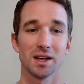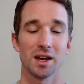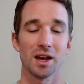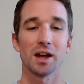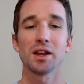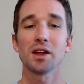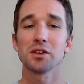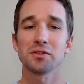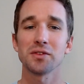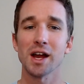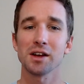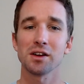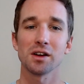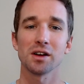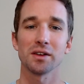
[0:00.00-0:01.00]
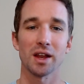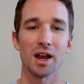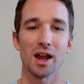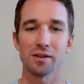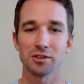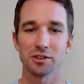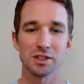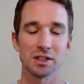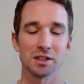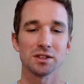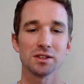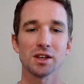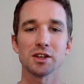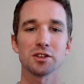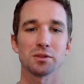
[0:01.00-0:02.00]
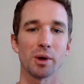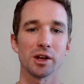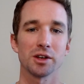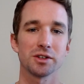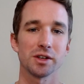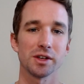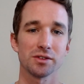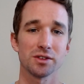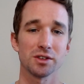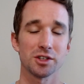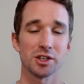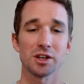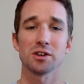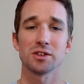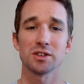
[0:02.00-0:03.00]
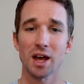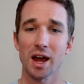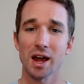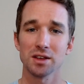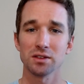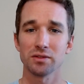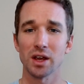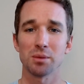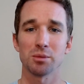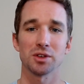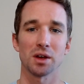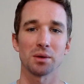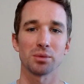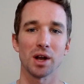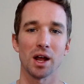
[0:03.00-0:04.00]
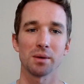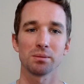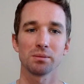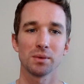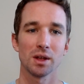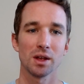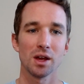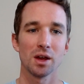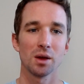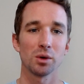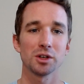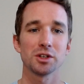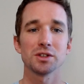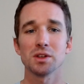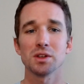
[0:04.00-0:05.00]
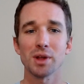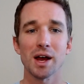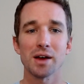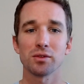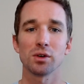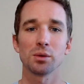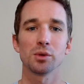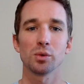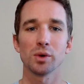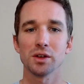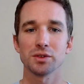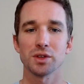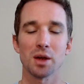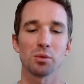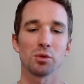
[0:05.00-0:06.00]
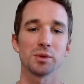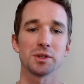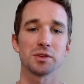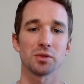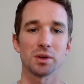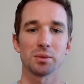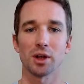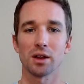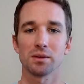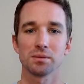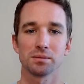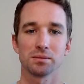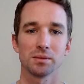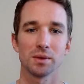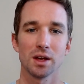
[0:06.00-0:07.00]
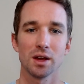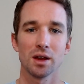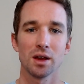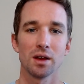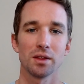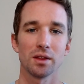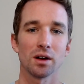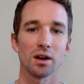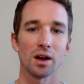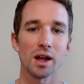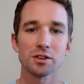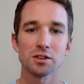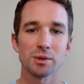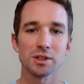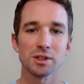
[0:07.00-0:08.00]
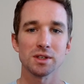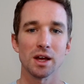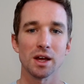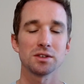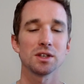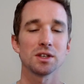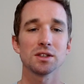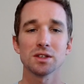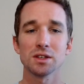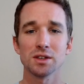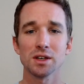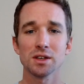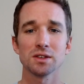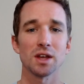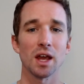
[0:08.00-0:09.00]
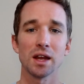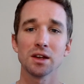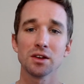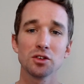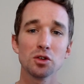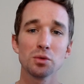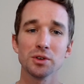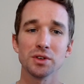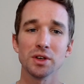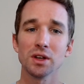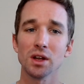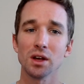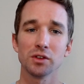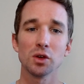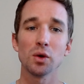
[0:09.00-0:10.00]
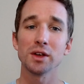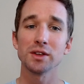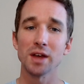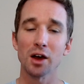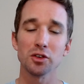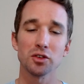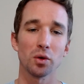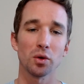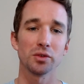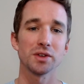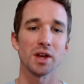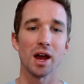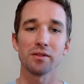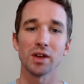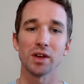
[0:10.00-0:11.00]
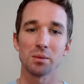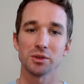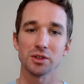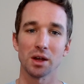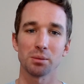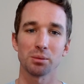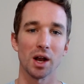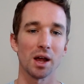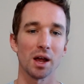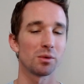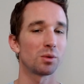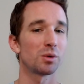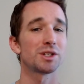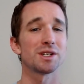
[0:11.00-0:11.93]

Another factor that I haven't seen discussed much is the sheer size of Amazon Prime, which is the platform the Wheel of Time will be streamed on. There are estimates that 66 to 82% of US households have Amazon Prime, which